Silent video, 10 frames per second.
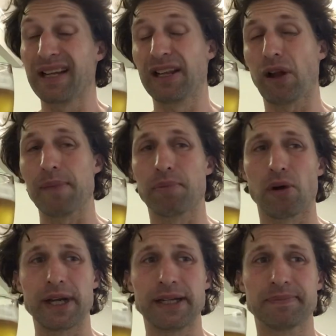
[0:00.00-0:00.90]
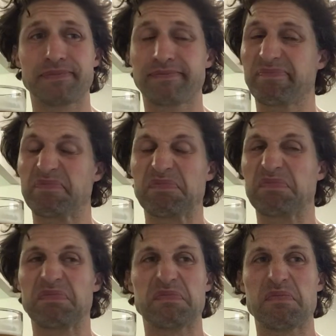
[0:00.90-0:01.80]
Light body,
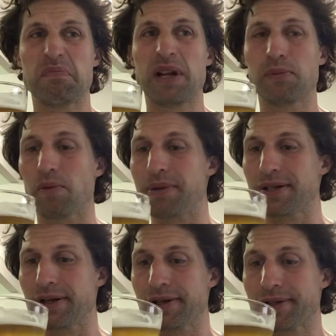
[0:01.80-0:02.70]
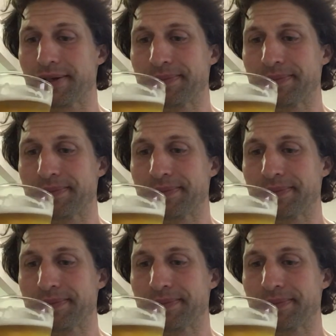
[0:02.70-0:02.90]
minimal bitterness.